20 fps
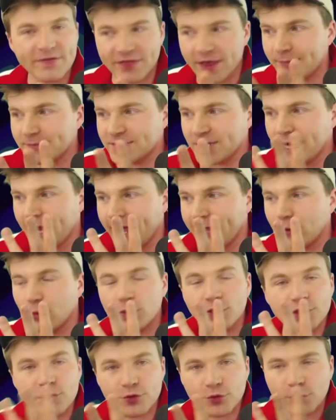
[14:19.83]
of them tonight?
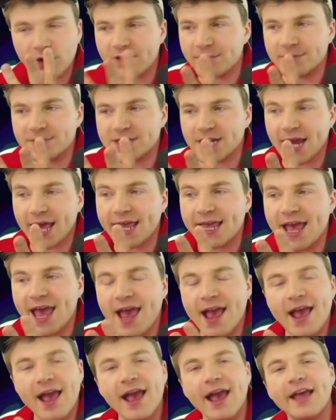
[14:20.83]
We'll do three of them tonight.
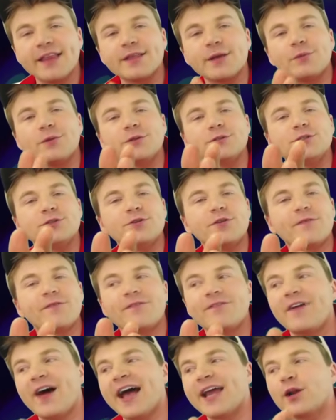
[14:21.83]
And then we'll do the
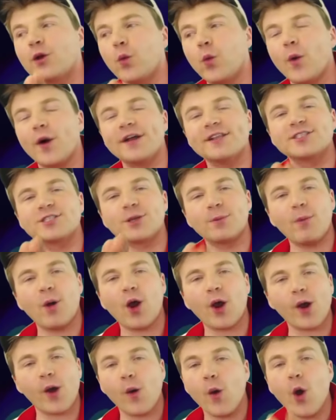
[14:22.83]
final one
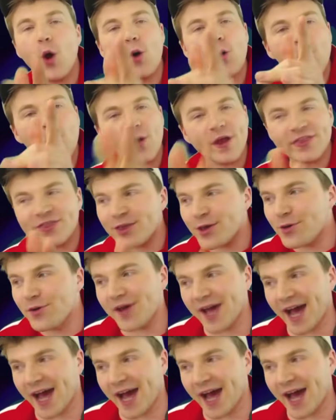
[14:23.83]
tomorrow with you